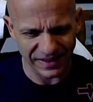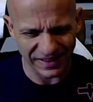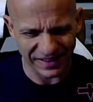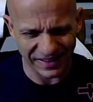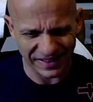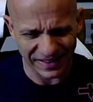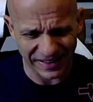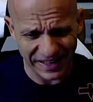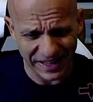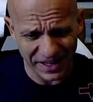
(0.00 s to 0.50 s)

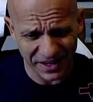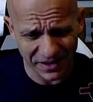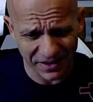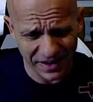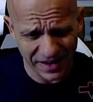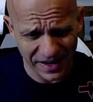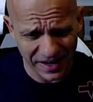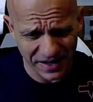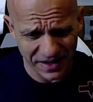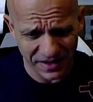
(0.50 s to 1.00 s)

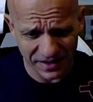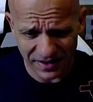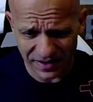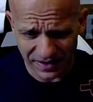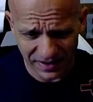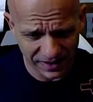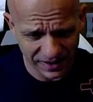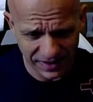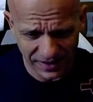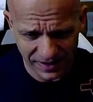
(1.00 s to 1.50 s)
Leningrad.
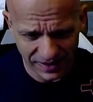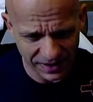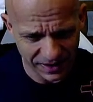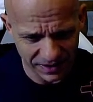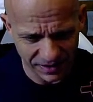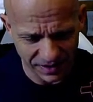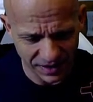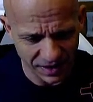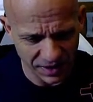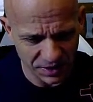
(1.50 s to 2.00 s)
I
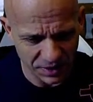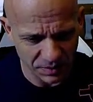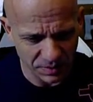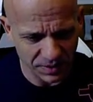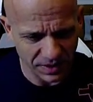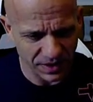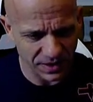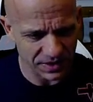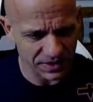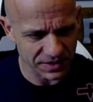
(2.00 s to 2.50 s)
don't know how you
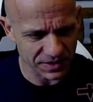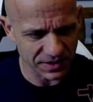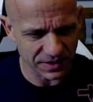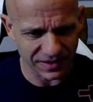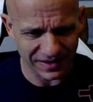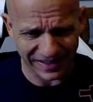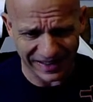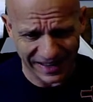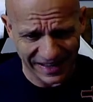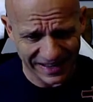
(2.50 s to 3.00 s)
pronounce
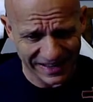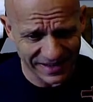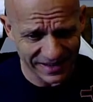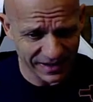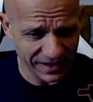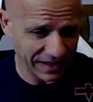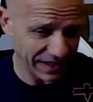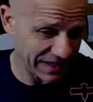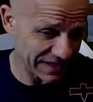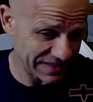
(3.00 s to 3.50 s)
Len.
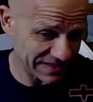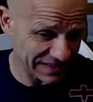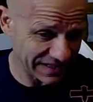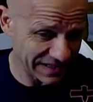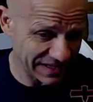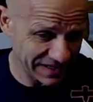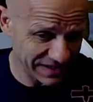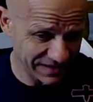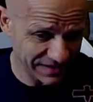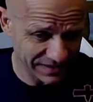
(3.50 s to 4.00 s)
I guess
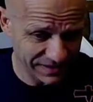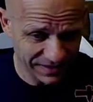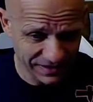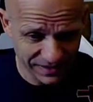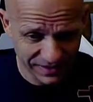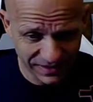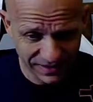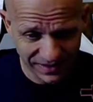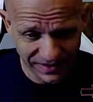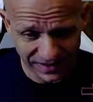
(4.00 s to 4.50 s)
Lean.
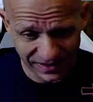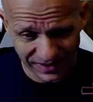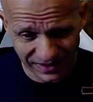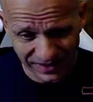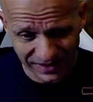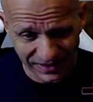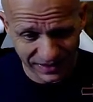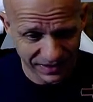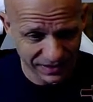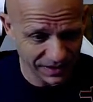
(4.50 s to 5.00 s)

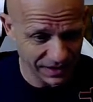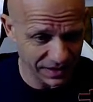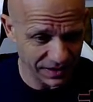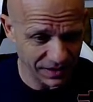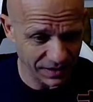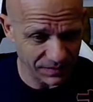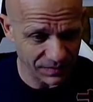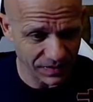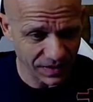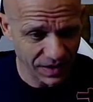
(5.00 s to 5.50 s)
I
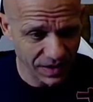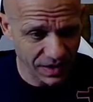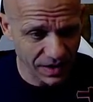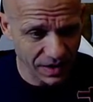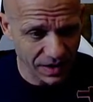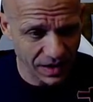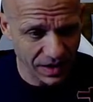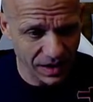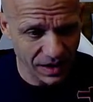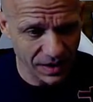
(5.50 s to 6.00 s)
don't
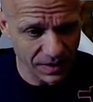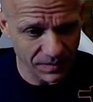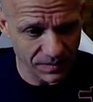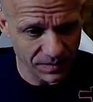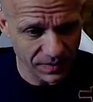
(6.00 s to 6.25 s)
know.